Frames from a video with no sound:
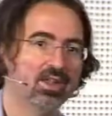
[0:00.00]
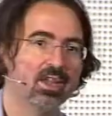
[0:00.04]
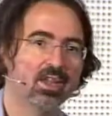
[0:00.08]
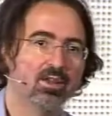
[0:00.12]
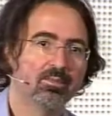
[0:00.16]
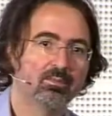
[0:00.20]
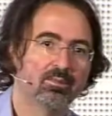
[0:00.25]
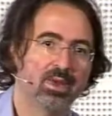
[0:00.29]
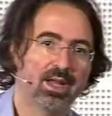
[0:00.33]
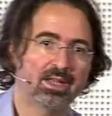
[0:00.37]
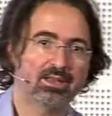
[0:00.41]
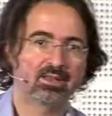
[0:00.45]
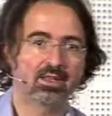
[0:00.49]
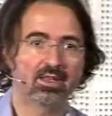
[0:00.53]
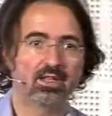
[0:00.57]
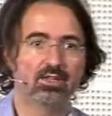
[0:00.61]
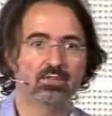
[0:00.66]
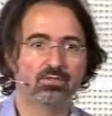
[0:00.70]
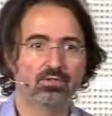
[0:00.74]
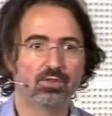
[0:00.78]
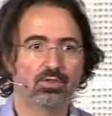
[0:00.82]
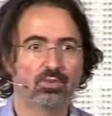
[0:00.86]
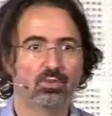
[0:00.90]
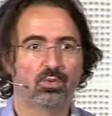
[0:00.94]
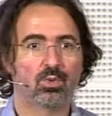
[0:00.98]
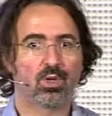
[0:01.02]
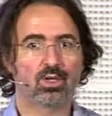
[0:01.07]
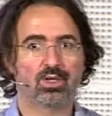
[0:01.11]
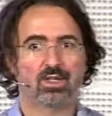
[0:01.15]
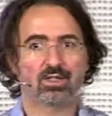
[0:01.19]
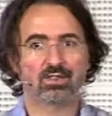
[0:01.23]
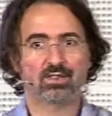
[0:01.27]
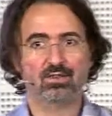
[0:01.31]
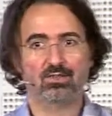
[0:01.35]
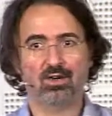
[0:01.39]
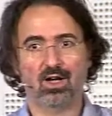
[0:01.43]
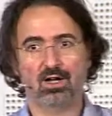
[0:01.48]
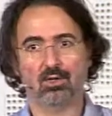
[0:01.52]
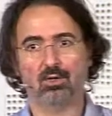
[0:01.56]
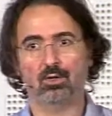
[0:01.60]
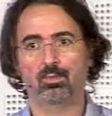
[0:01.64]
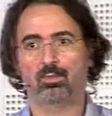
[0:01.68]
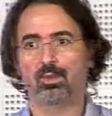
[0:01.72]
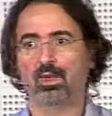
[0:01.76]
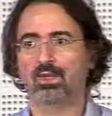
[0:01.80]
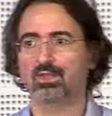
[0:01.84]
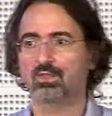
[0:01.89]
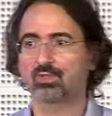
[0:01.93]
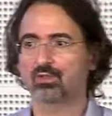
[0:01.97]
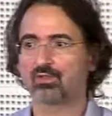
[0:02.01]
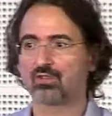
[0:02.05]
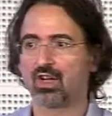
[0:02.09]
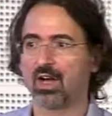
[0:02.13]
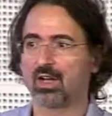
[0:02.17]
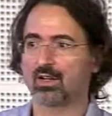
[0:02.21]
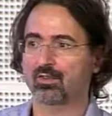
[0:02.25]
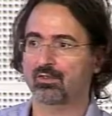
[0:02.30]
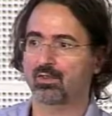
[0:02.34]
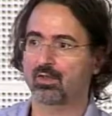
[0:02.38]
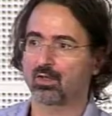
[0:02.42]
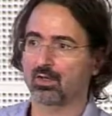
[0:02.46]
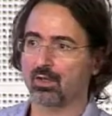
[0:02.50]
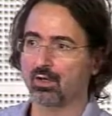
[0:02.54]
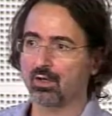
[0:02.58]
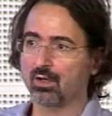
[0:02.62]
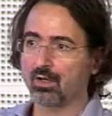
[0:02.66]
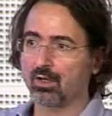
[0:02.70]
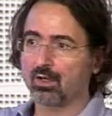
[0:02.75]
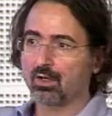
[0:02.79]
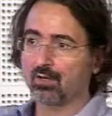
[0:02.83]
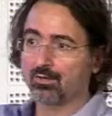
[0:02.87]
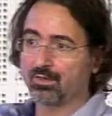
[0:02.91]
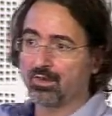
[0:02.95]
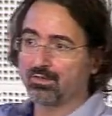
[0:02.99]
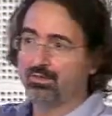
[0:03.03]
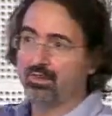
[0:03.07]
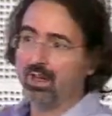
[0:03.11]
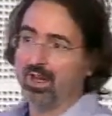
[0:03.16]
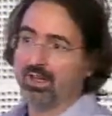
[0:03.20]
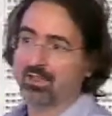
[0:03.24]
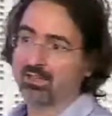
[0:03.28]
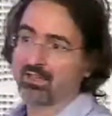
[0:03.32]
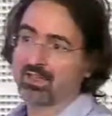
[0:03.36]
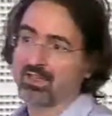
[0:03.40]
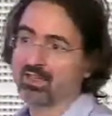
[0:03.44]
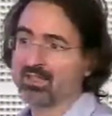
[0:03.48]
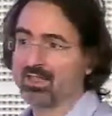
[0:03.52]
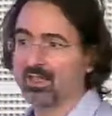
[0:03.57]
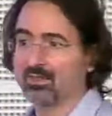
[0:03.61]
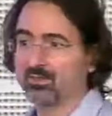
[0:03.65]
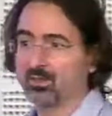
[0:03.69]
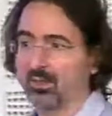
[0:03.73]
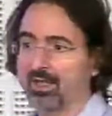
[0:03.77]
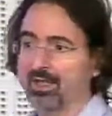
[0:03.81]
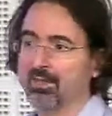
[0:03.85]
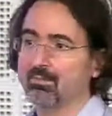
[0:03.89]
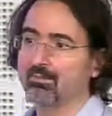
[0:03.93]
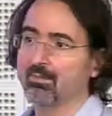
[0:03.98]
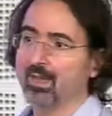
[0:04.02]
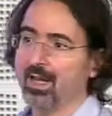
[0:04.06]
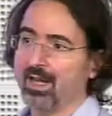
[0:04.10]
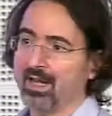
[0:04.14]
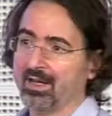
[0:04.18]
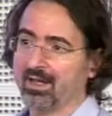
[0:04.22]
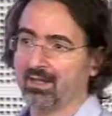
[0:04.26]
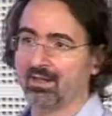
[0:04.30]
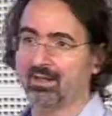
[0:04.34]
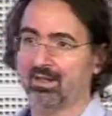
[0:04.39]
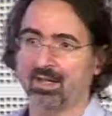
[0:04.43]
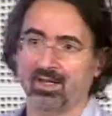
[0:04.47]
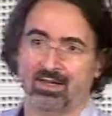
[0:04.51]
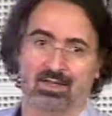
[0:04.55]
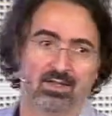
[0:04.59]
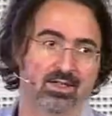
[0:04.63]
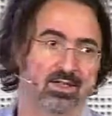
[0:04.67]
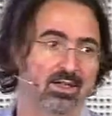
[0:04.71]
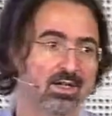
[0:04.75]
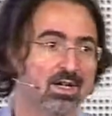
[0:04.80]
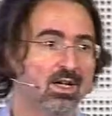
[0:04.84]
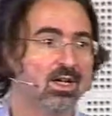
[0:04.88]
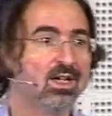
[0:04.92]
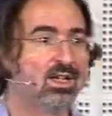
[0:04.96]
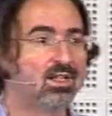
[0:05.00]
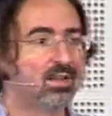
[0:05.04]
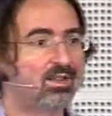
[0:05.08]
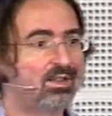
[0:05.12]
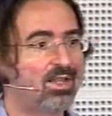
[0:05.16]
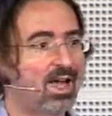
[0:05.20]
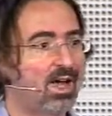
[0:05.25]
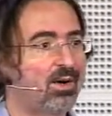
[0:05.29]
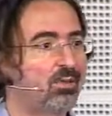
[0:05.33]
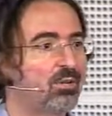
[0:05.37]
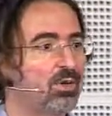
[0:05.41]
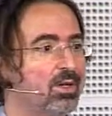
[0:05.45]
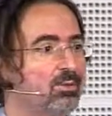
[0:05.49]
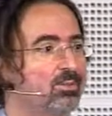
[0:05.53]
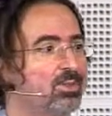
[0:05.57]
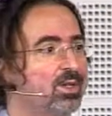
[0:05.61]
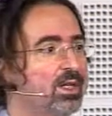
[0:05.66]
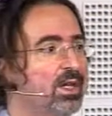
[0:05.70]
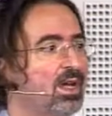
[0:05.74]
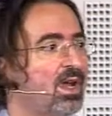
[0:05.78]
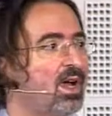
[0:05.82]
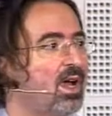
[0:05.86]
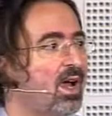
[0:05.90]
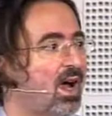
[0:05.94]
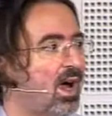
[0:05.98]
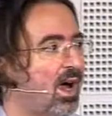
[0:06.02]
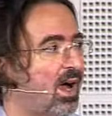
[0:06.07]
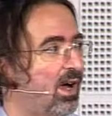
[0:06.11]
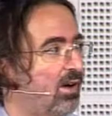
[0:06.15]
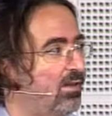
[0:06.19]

But if you want to develop a new drug for all of the viruses that were in black there, that will be a